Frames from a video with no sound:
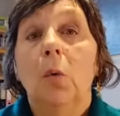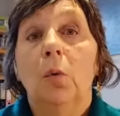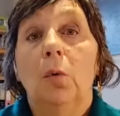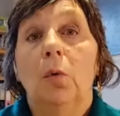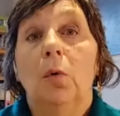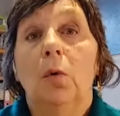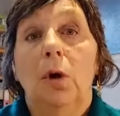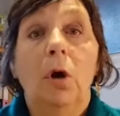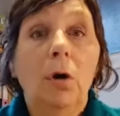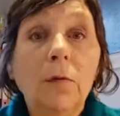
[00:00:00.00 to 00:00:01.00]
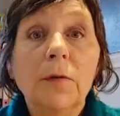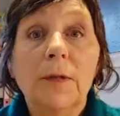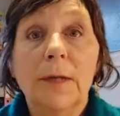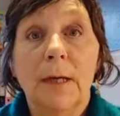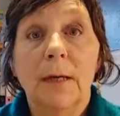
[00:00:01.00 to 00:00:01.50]
or
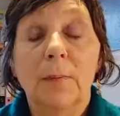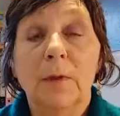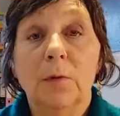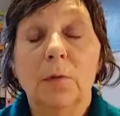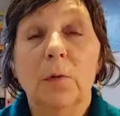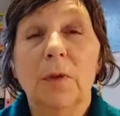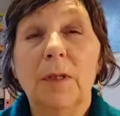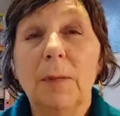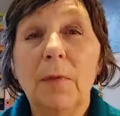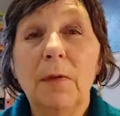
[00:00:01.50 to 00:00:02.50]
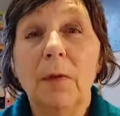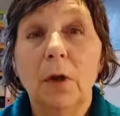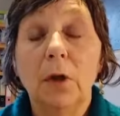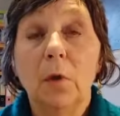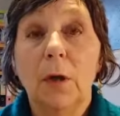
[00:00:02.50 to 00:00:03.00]
concept or something that
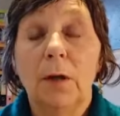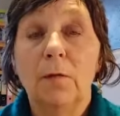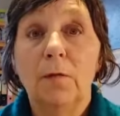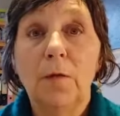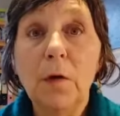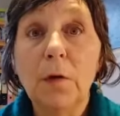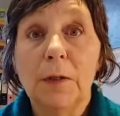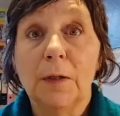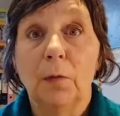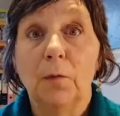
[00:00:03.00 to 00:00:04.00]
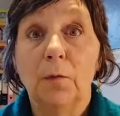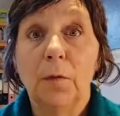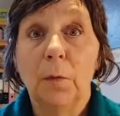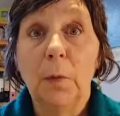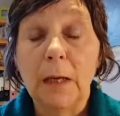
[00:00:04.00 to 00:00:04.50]
you can focus on for
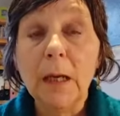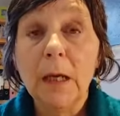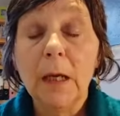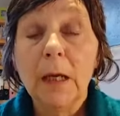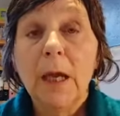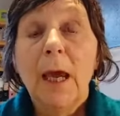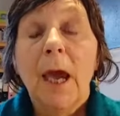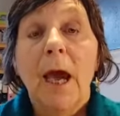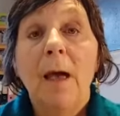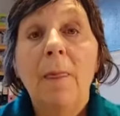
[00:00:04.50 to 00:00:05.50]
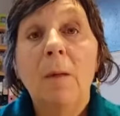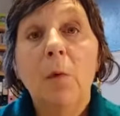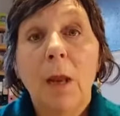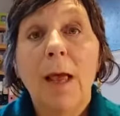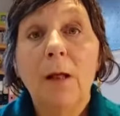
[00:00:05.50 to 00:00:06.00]
the week and that
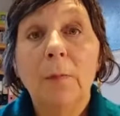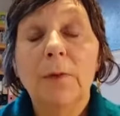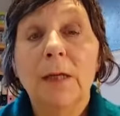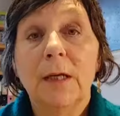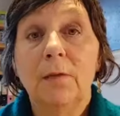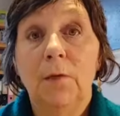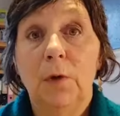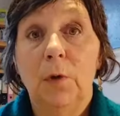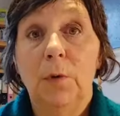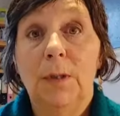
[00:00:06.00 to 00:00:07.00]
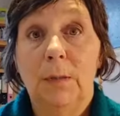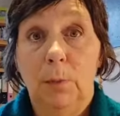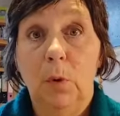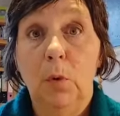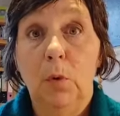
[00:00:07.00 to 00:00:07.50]
will help to give you
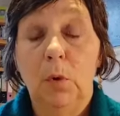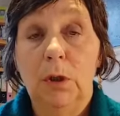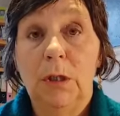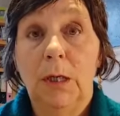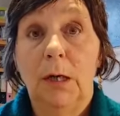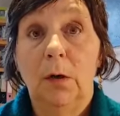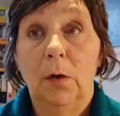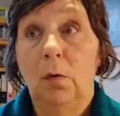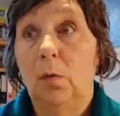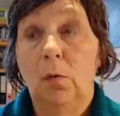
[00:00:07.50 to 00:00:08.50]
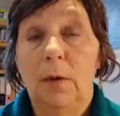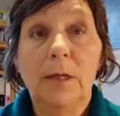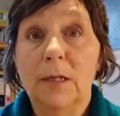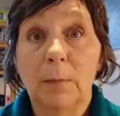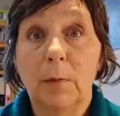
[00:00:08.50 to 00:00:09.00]
support or
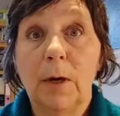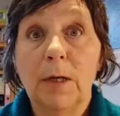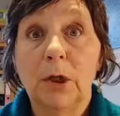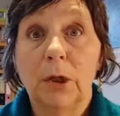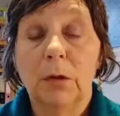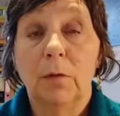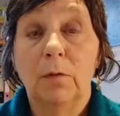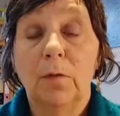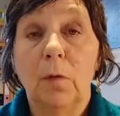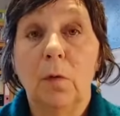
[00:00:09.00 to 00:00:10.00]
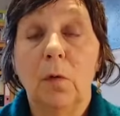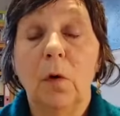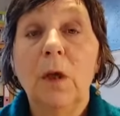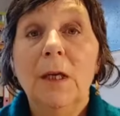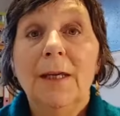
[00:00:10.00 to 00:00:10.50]
inspiration for
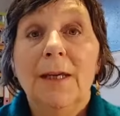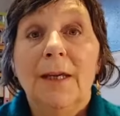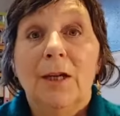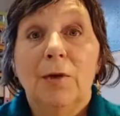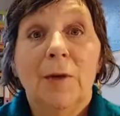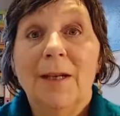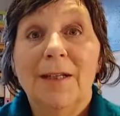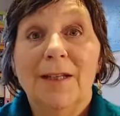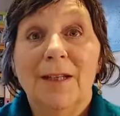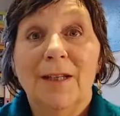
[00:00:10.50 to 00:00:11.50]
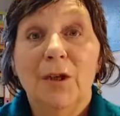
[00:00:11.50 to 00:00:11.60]
creating